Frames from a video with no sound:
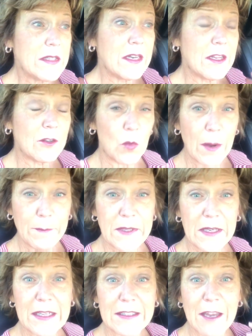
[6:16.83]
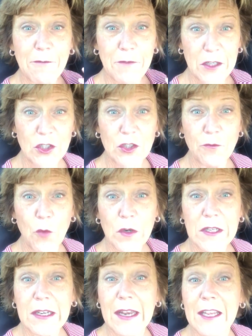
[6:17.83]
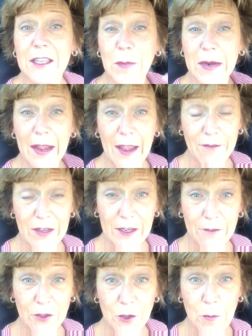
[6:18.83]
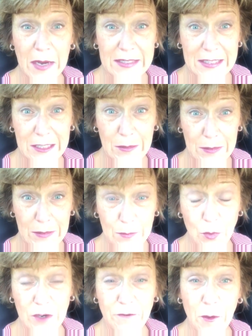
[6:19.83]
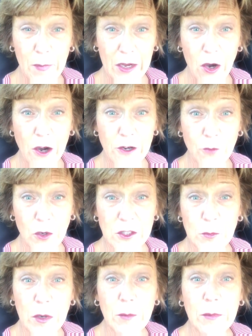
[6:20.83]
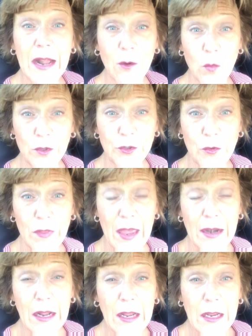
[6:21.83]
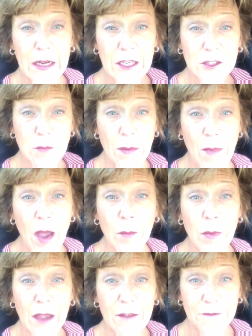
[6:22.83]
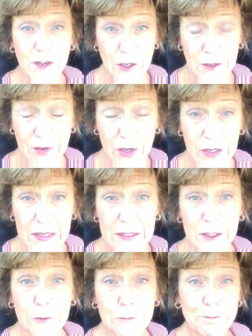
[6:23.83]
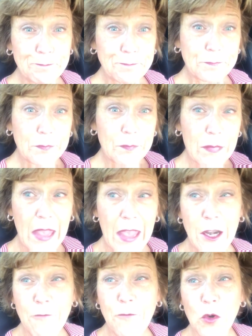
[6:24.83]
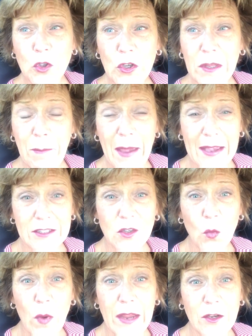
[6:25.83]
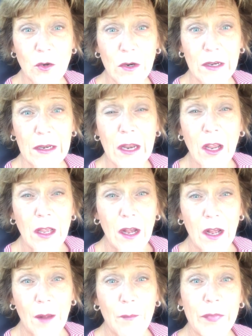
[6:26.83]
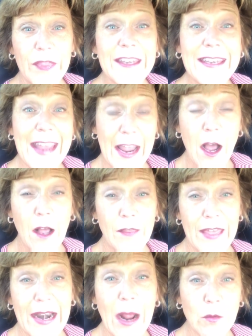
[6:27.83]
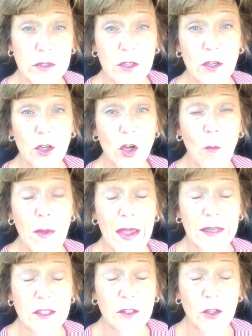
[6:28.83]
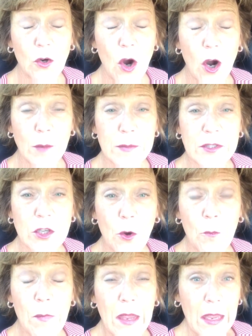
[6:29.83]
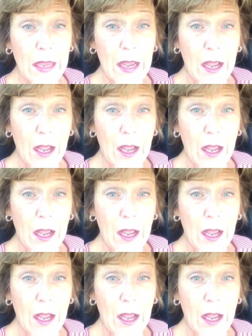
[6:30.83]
wasn't interrupted because I finished the 14 days, but I haven't given you my debrief on my carnivore experiment. I will do that because my mom got very, very ill and unfortunately passed away during the day that I was going to go back to low carb. So